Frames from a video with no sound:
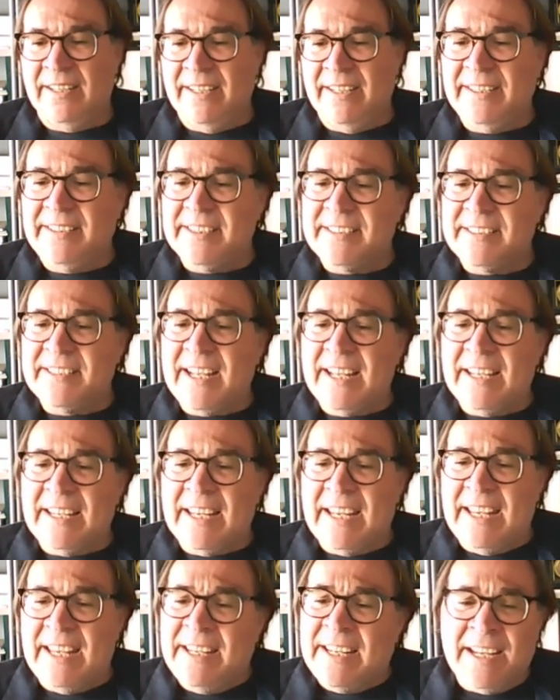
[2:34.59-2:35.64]
It is
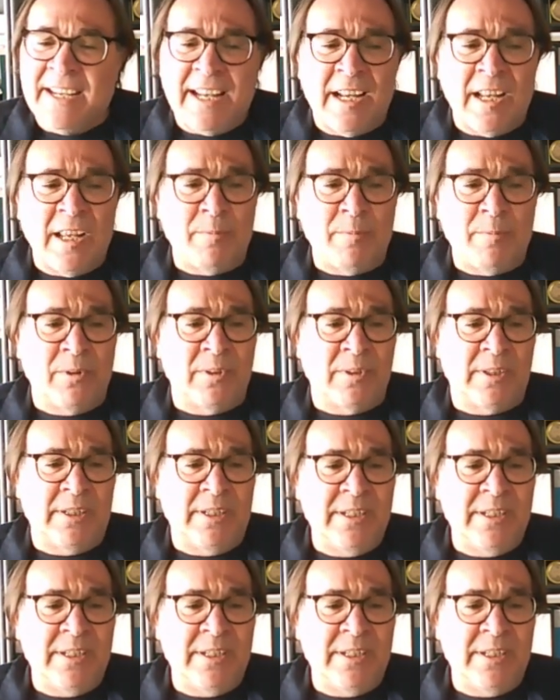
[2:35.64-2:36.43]
an inalienable